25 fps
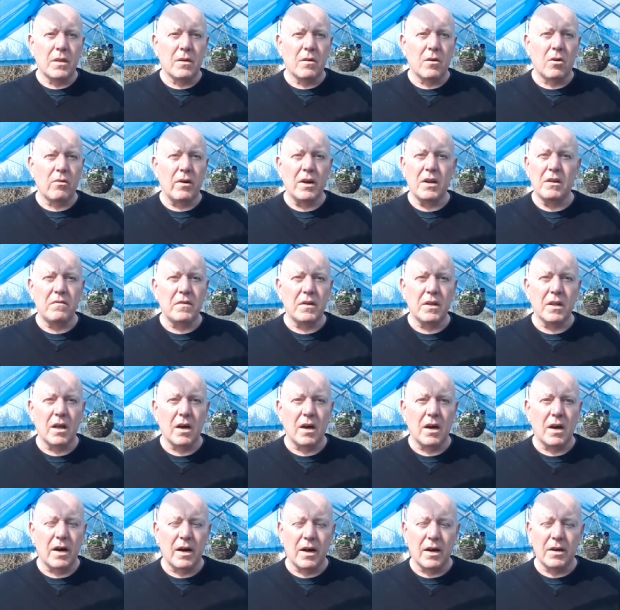or anything
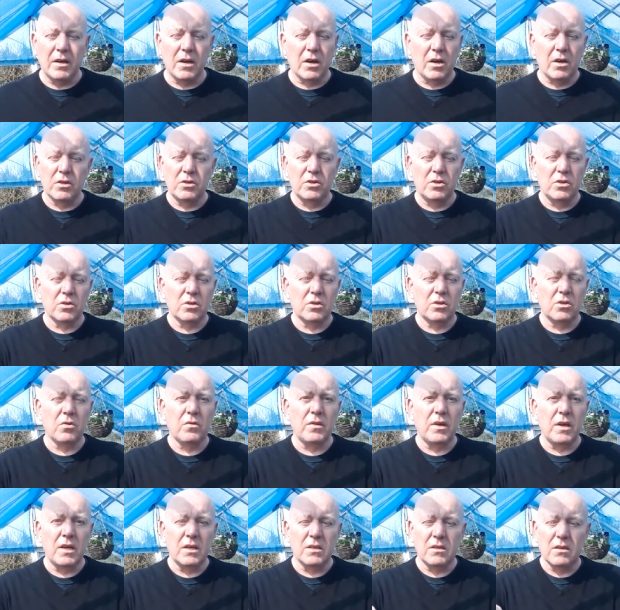like that. You can just do
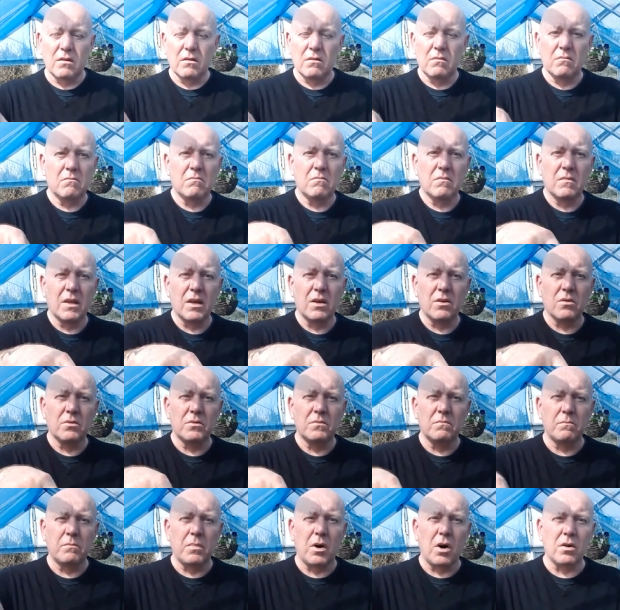these little
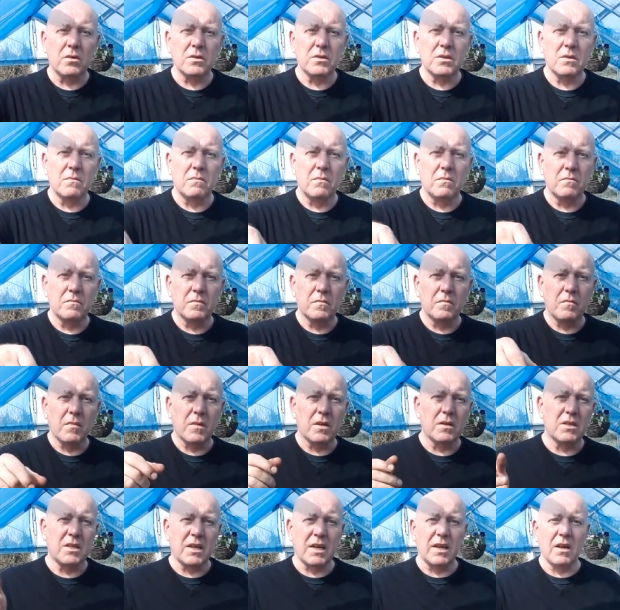pots
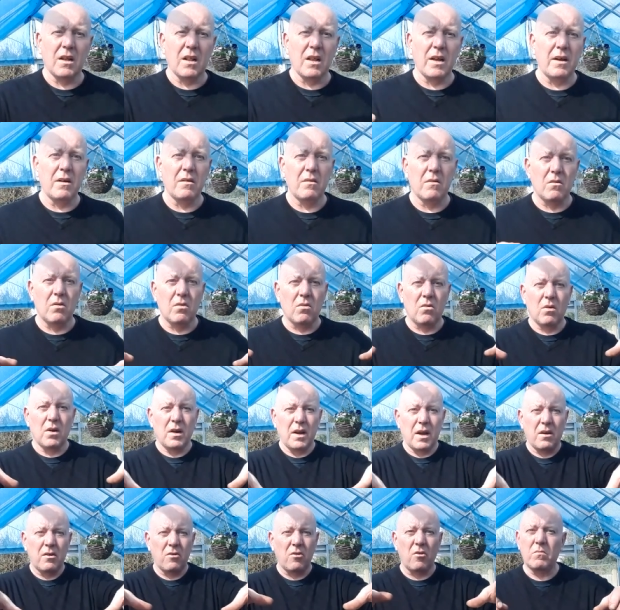singly or
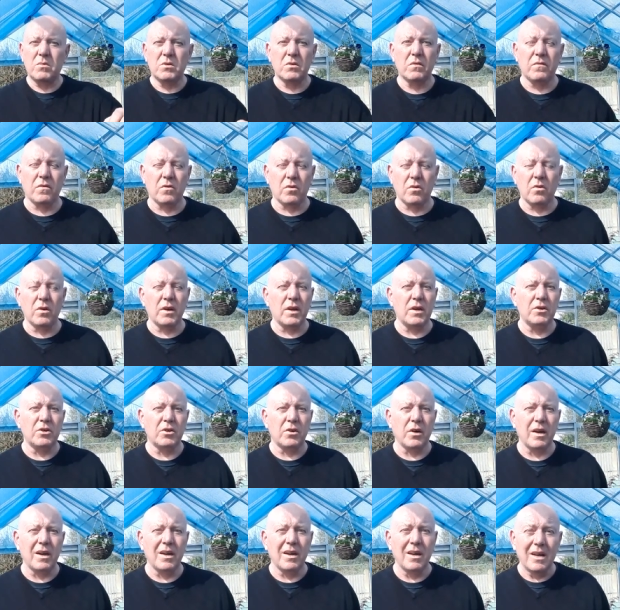in groups of four in a
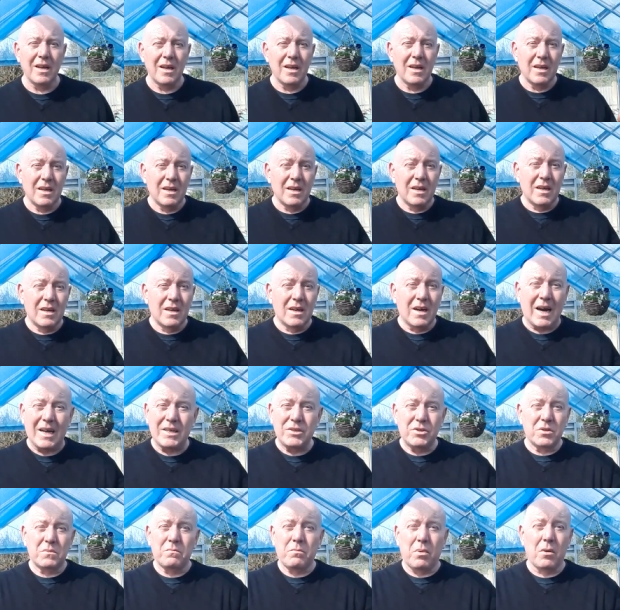tray, and
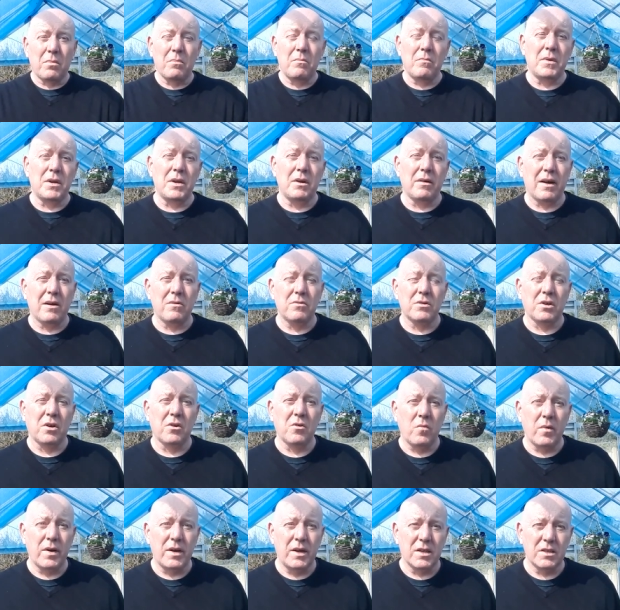just pop them in your house on
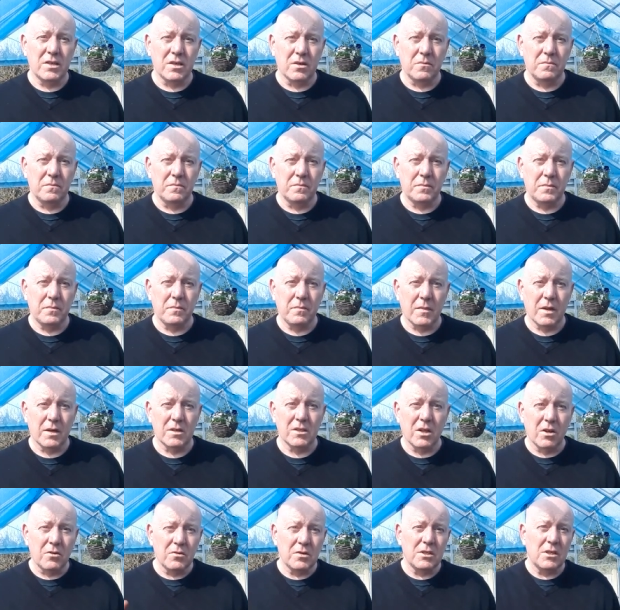a windowsill.
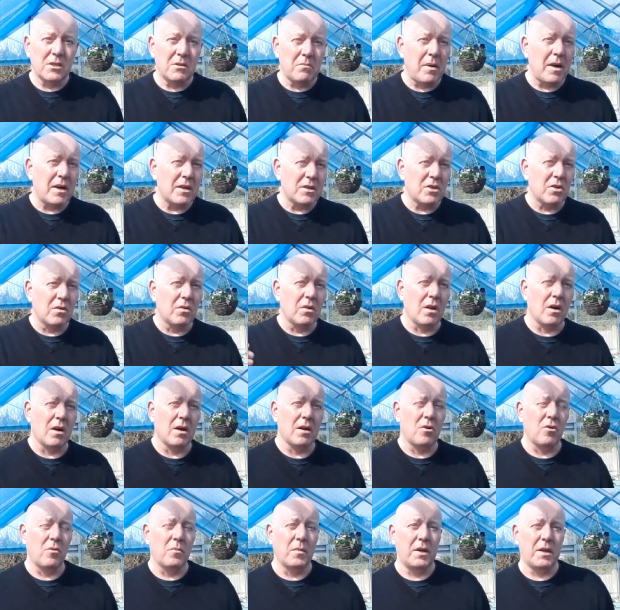As long as there's a bit of
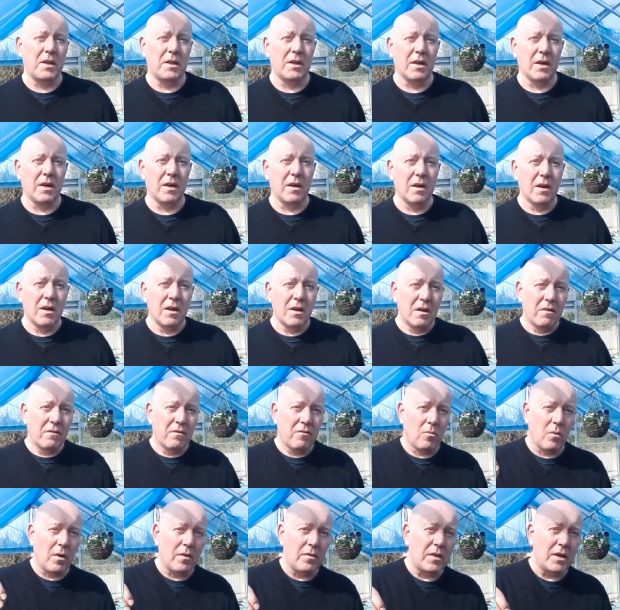sunlight coming in there
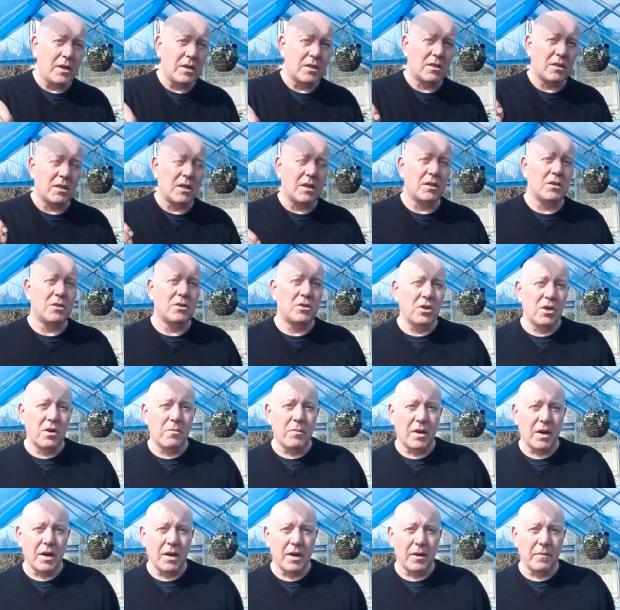for when these seeds
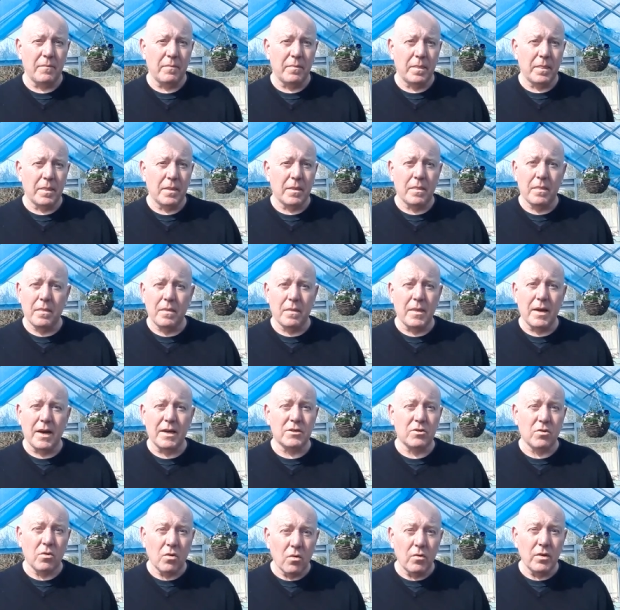germinate,
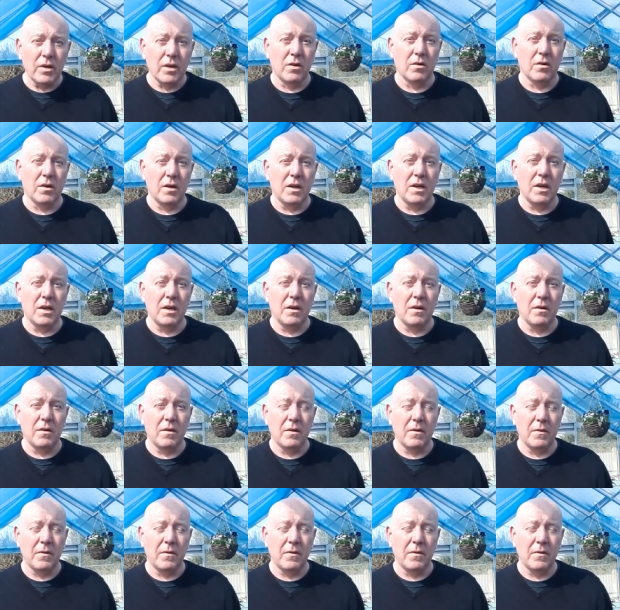that's all you're going to need.